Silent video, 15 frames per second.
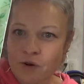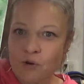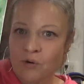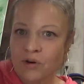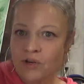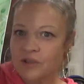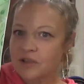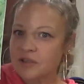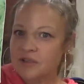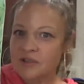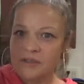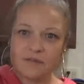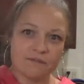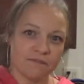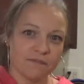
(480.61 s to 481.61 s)

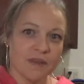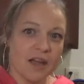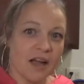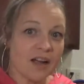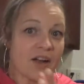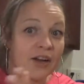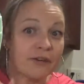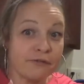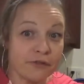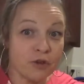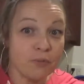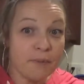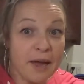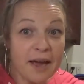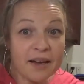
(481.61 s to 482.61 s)
course. I got a
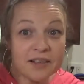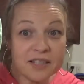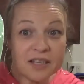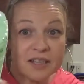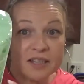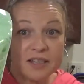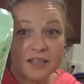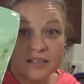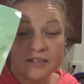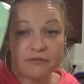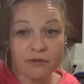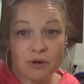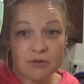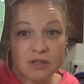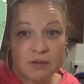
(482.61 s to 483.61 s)
few bags of this,
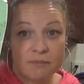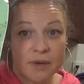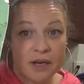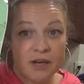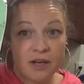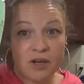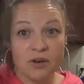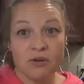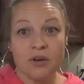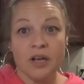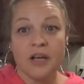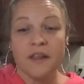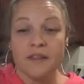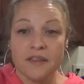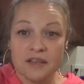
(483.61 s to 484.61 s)
frozen mango.
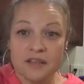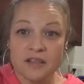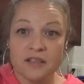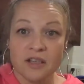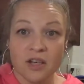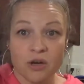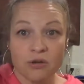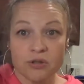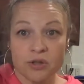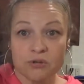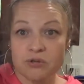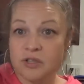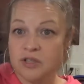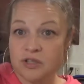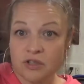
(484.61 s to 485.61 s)
This is a
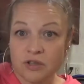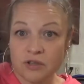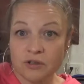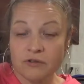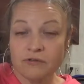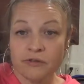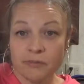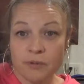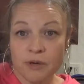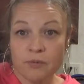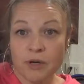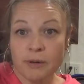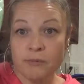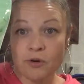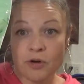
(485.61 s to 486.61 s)
go-to dessert for me
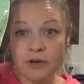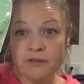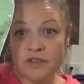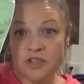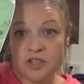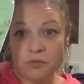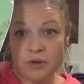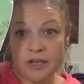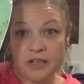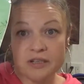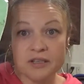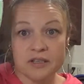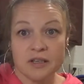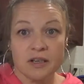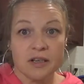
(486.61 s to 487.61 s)
when I'm craving
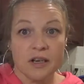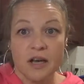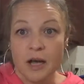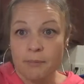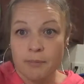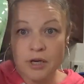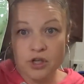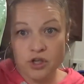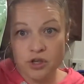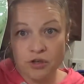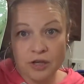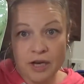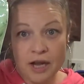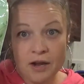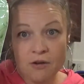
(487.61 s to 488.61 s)
sweets. I measure
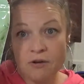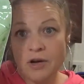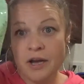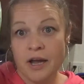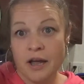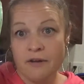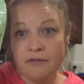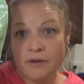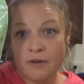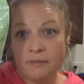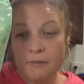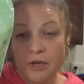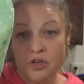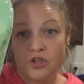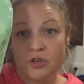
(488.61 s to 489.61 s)
it out. I have
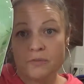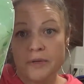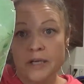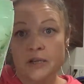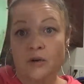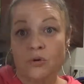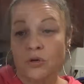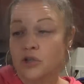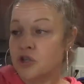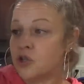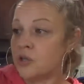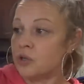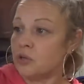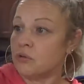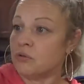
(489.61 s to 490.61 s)
a measurement or
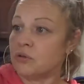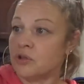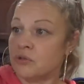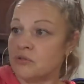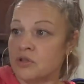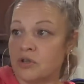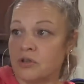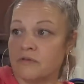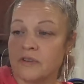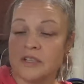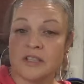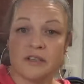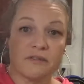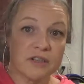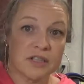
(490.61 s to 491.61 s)
two. 2
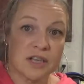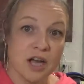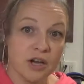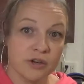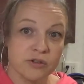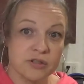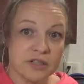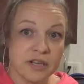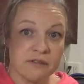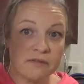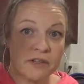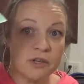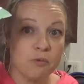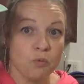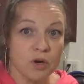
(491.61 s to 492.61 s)
servings of it's
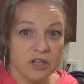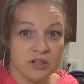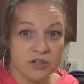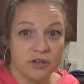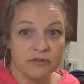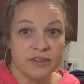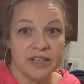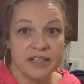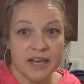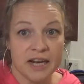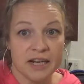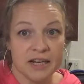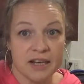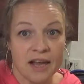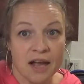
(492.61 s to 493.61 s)
170. 1 serving's
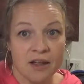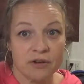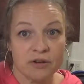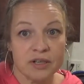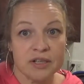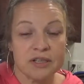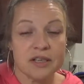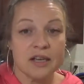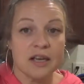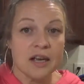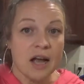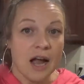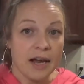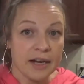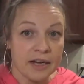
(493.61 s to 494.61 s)
80 calories.
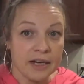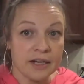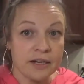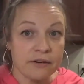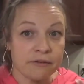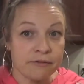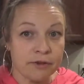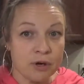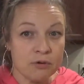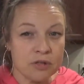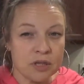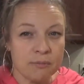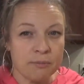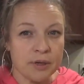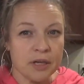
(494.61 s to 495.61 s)
I eat it
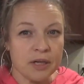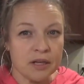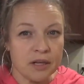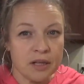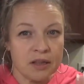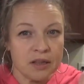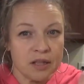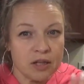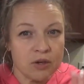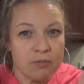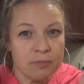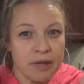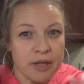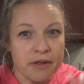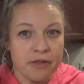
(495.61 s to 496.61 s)
frozen, but a little
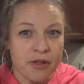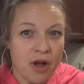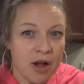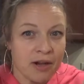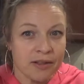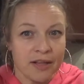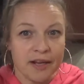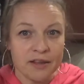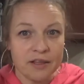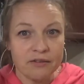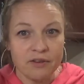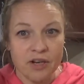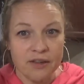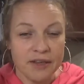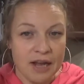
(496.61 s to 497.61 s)
bit thawed, like leave
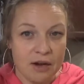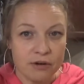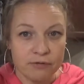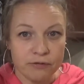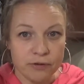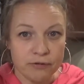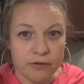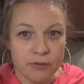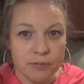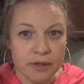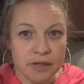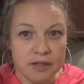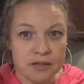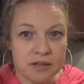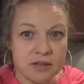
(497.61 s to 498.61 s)
it on the counter for a few
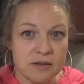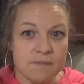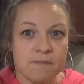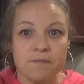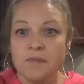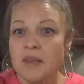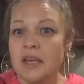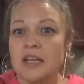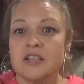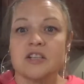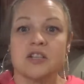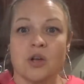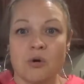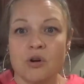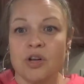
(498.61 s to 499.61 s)
minutes.
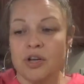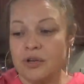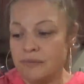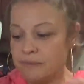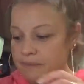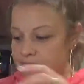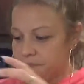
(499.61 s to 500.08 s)
So good.